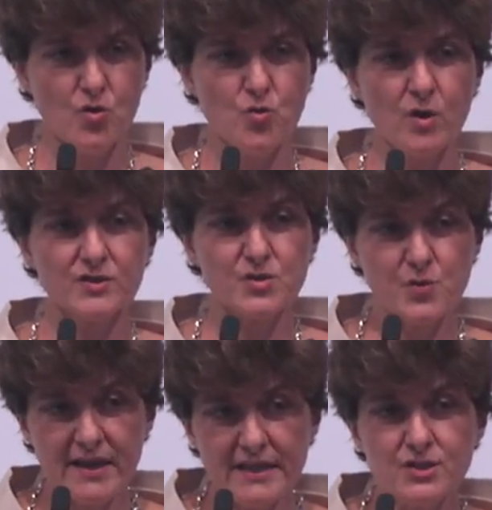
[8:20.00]
who are
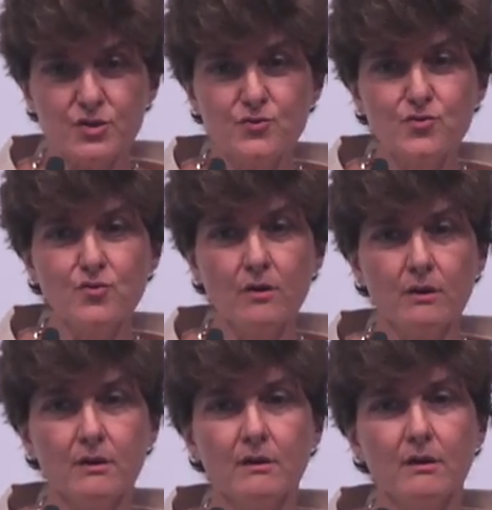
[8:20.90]
trying
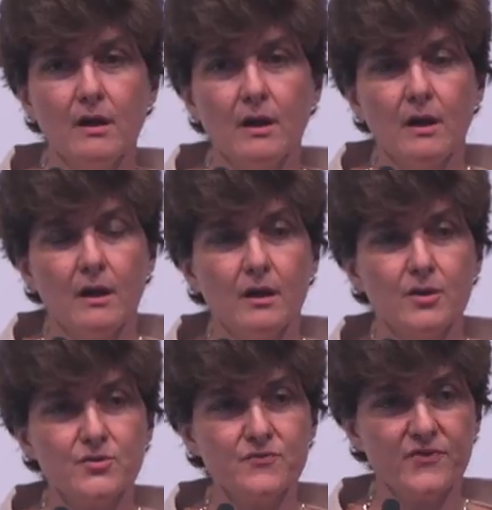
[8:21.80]
to
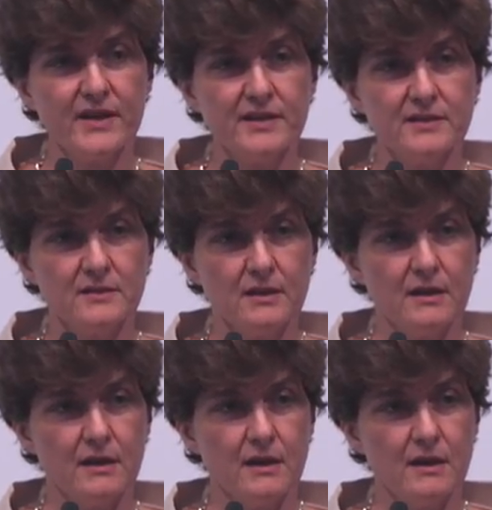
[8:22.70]
find
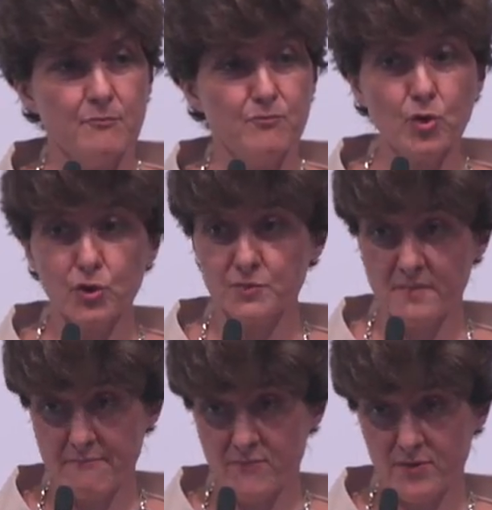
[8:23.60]
board
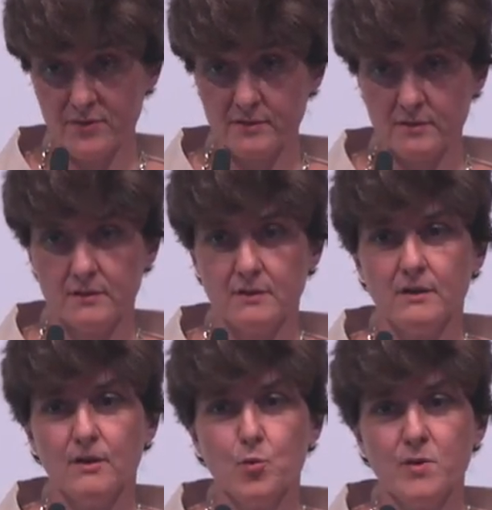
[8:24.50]
members
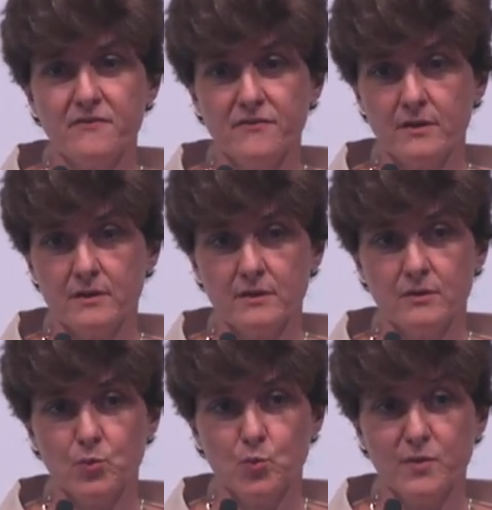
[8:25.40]
with
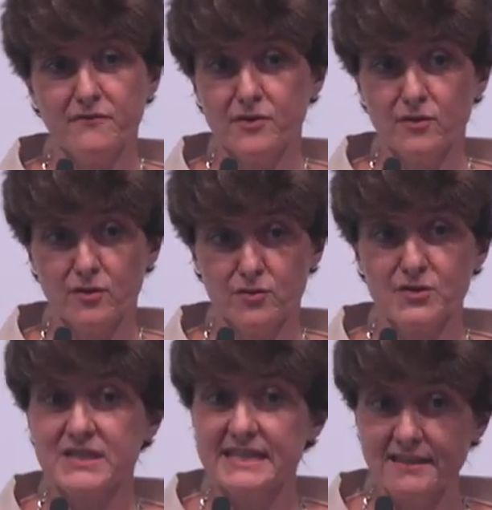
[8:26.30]
the
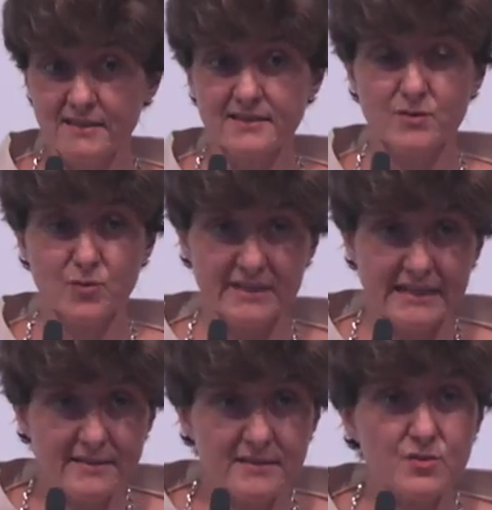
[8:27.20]
skills
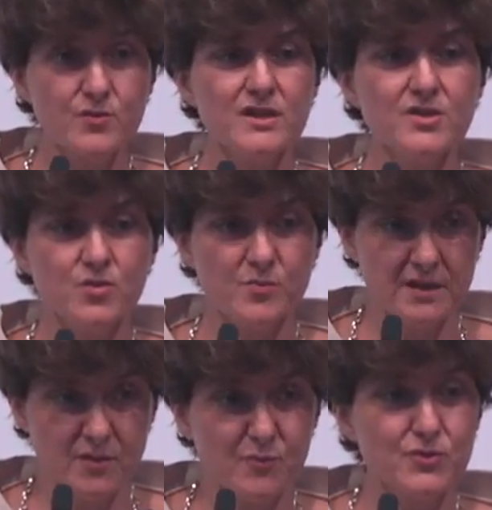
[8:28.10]
necessary to be
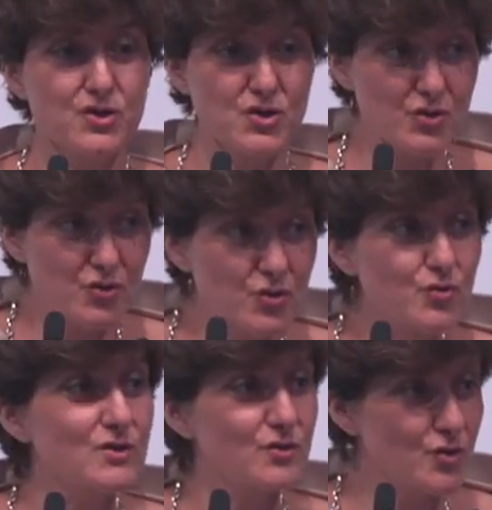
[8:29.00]
in the position
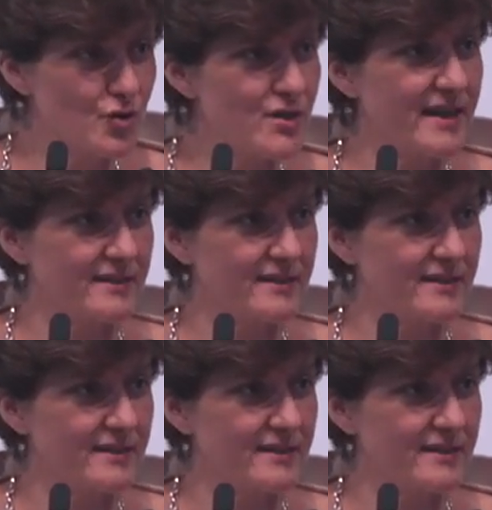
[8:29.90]
to look